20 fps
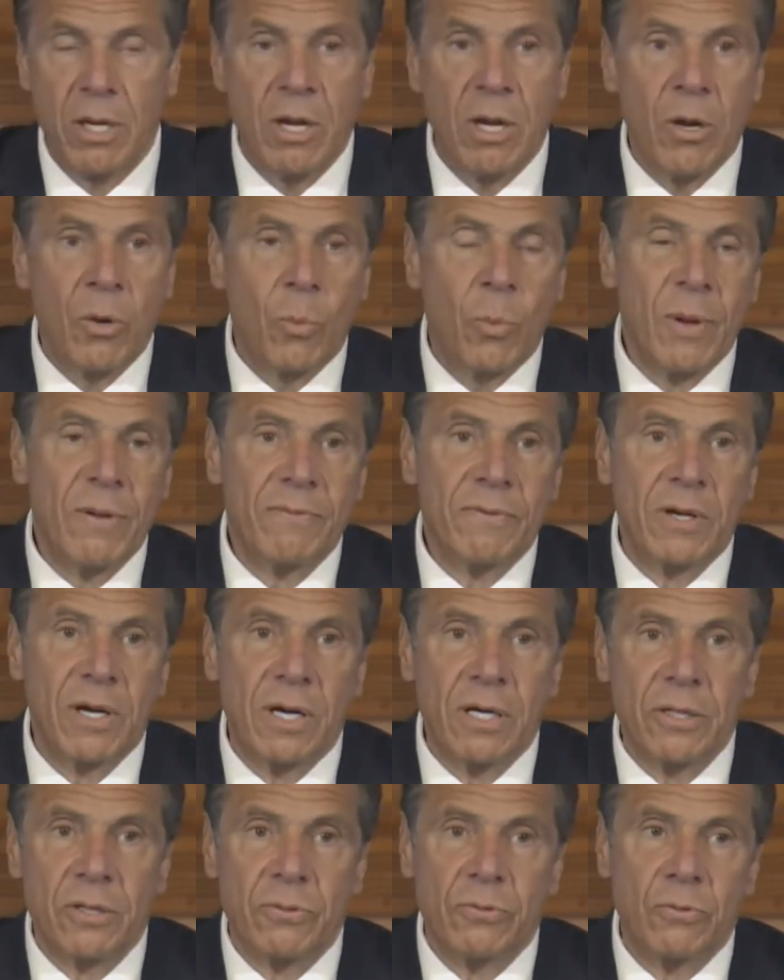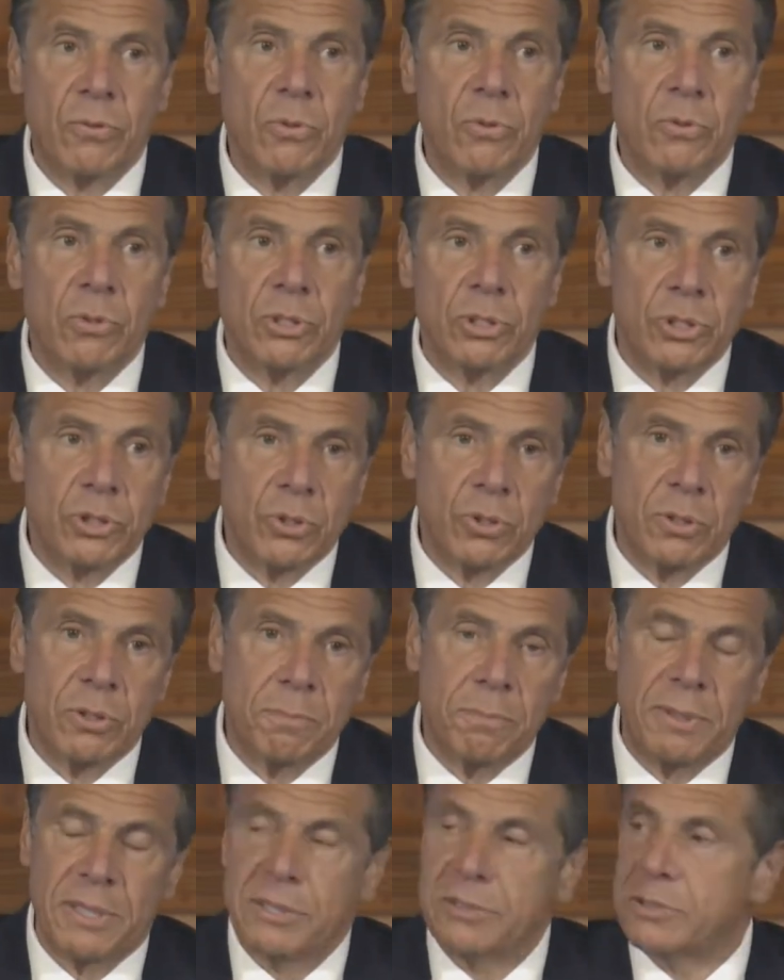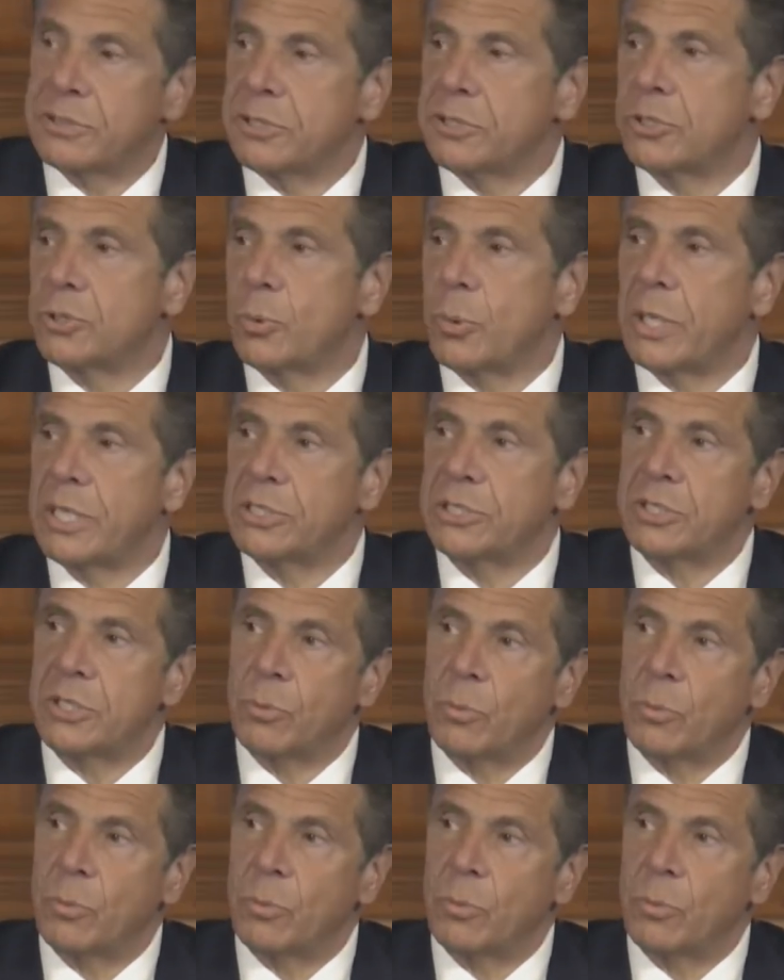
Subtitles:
We've gone through the Sean Bell situation.